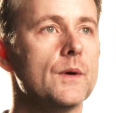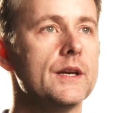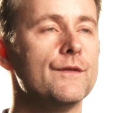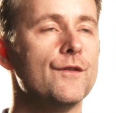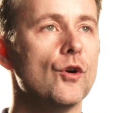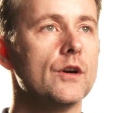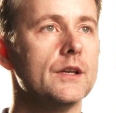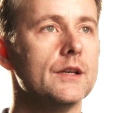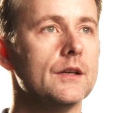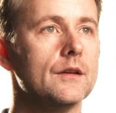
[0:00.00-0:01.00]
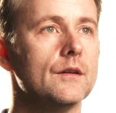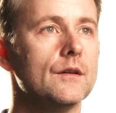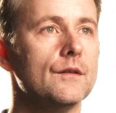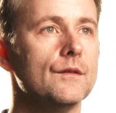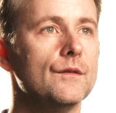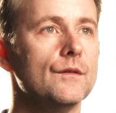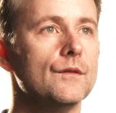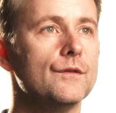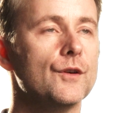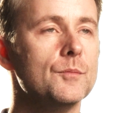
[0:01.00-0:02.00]
2040
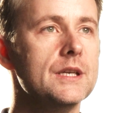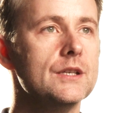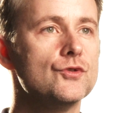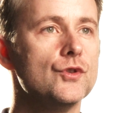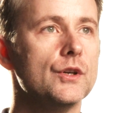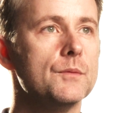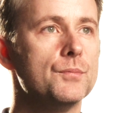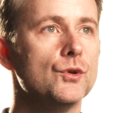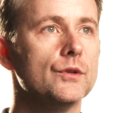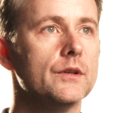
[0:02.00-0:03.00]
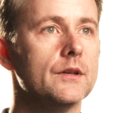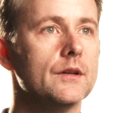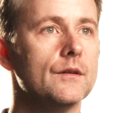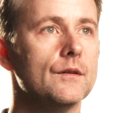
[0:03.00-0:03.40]
for me is really important.